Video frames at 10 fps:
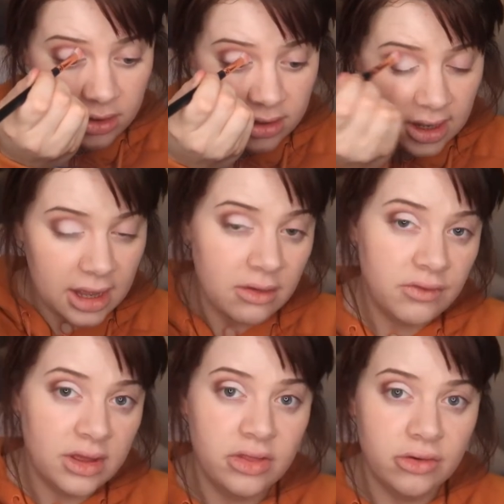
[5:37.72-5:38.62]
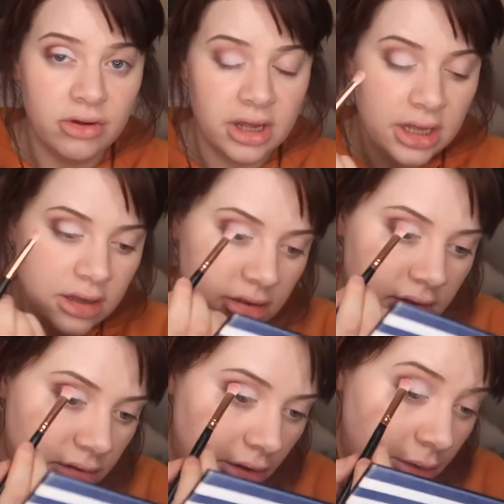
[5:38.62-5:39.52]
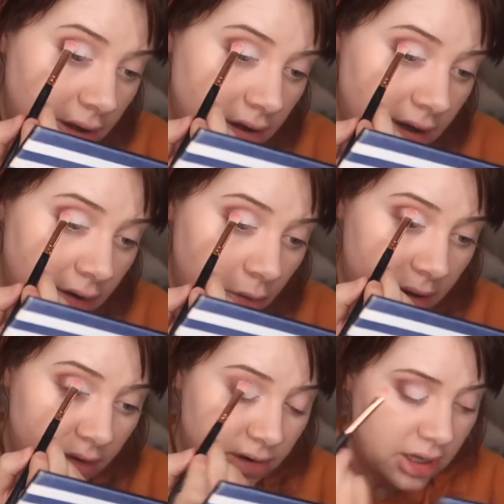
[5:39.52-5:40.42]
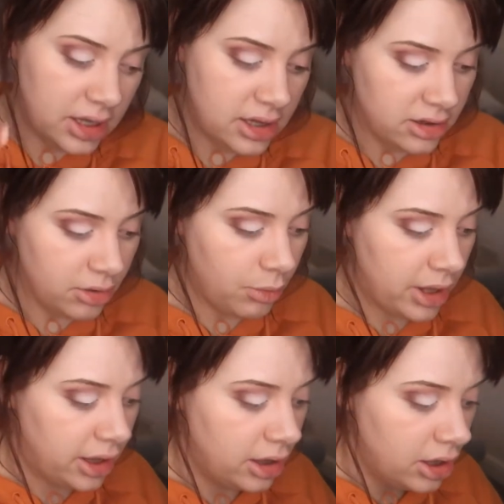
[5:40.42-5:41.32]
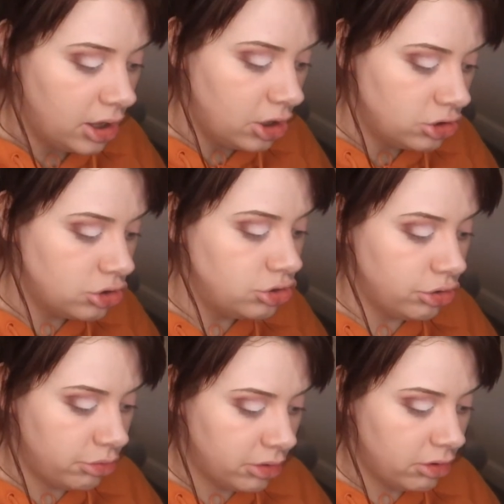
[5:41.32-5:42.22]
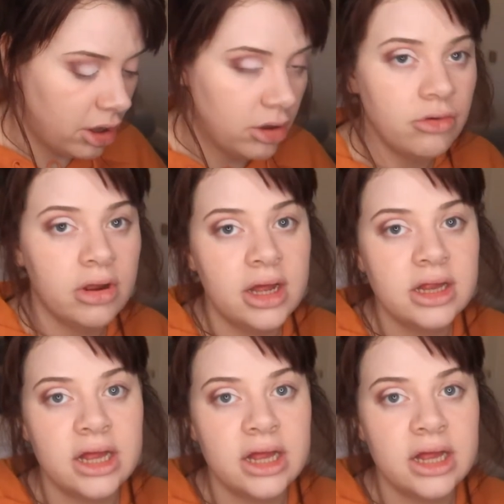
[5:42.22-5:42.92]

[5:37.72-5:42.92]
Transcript: depth in the crease. So it's a little bit of an easier way to do a cut crease.